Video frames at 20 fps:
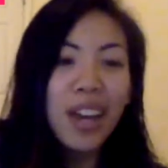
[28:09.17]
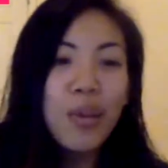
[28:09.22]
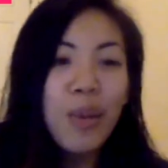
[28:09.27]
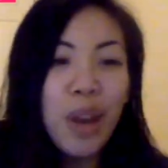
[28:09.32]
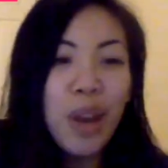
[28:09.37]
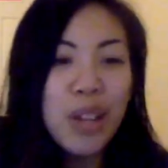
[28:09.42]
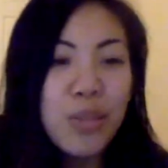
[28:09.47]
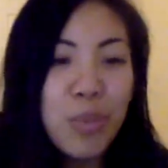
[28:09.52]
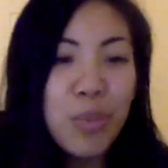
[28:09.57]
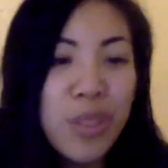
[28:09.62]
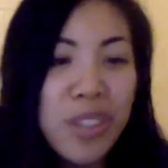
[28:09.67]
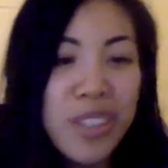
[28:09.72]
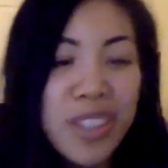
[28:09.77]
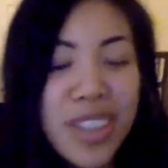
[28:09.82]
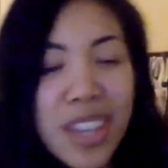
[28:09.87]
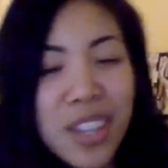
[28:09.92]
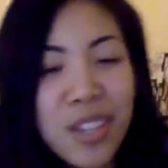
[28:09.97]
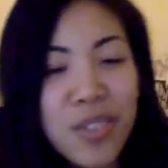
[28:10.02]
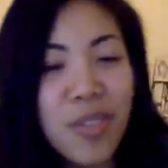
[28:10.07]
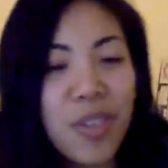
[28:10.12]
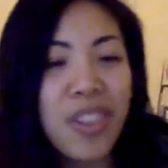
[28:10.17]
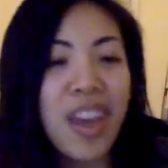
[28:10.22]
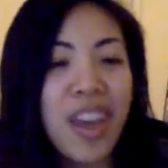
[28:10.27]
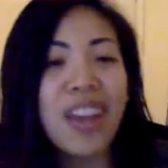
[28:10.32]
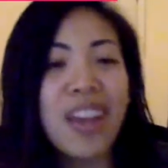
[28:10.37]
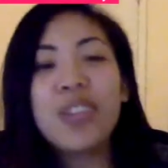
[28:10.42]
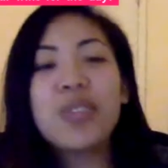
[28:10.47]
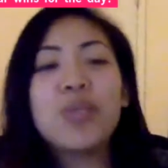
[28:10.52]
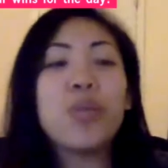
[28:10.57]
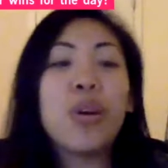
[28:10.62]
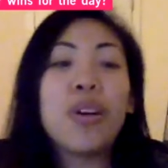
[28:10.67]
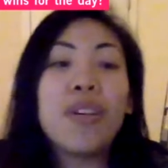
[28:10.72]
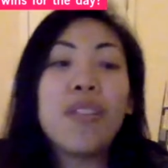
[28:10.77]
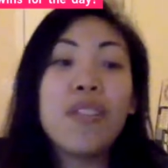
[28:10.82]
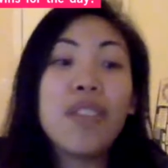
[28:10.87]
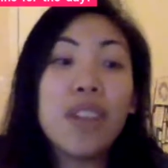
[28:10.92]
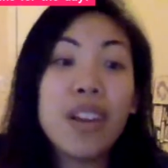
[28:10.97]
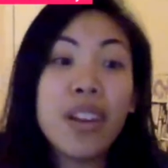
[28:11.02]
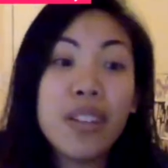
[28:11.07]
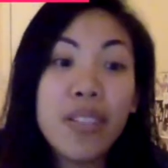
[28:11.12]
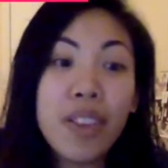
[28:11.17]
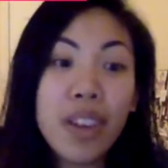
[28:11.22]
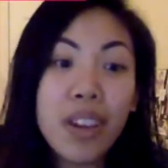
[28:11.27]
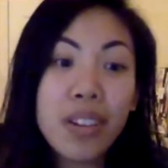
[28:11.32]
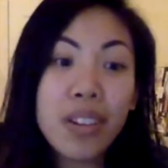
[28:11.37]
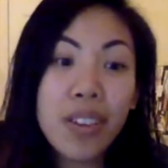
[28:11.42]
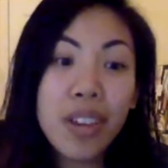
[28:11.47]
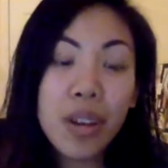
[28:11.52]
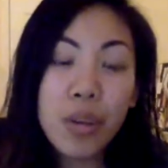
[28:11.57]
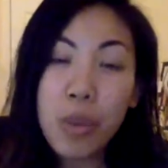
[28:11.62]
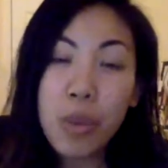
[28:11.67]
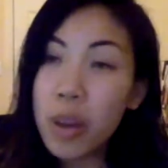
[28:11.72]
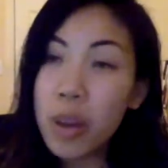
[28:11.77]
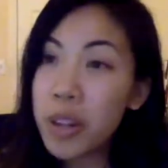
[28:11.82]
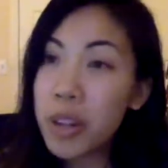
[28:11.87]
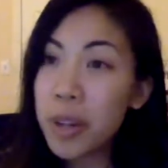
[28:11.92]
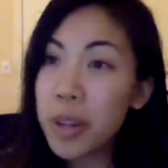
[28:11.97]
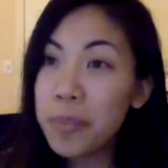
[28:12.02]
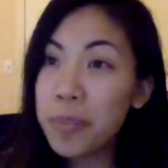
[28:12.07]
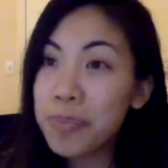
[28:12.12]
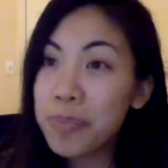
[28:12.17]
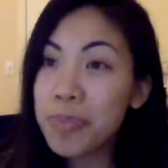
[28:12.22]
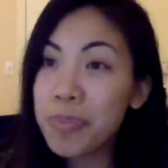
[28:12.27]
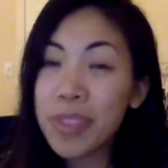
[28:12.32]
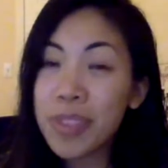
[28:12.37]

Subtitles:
wise words, thanks for that. You are very, very, very welcome.